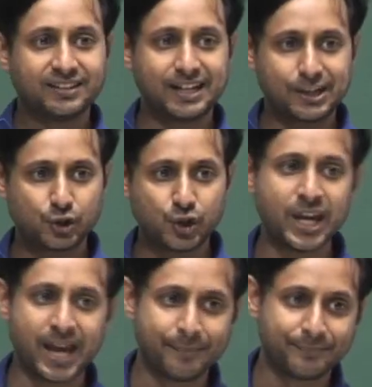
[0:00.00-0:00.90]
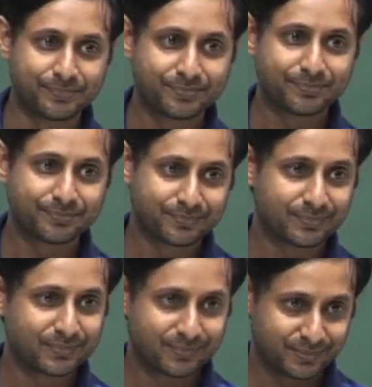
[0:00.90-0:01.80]
that GM,
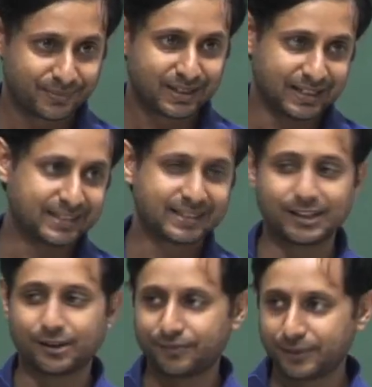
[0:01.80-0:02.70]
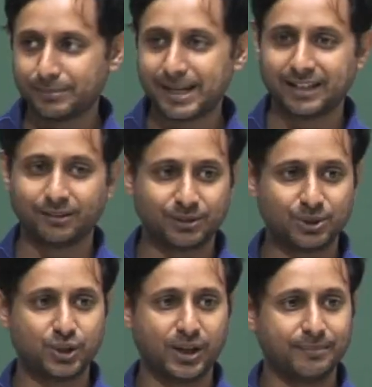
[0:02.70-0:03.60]
instead of remaining
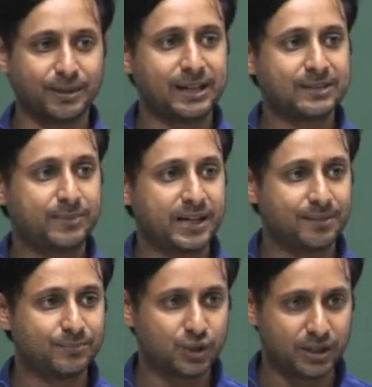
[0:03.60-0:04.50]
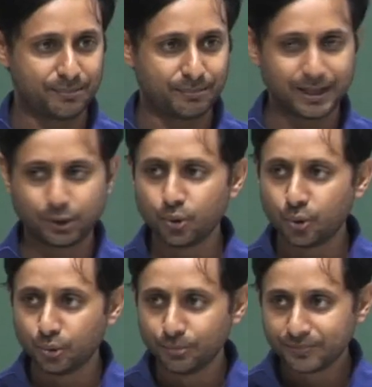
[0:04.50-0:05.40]
with GM, it has become GM by
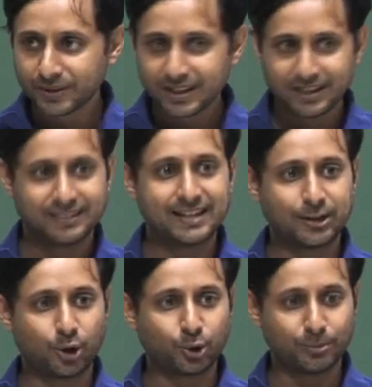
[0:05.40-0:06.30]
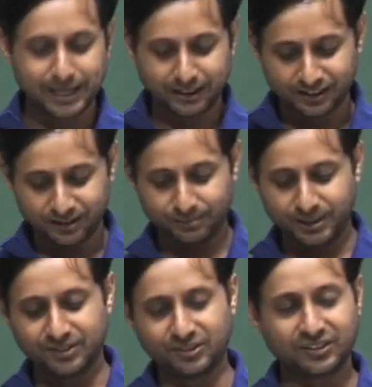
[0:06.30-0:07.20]
2, that automatically
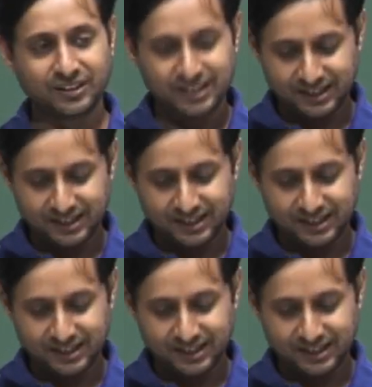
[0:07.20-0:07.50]
means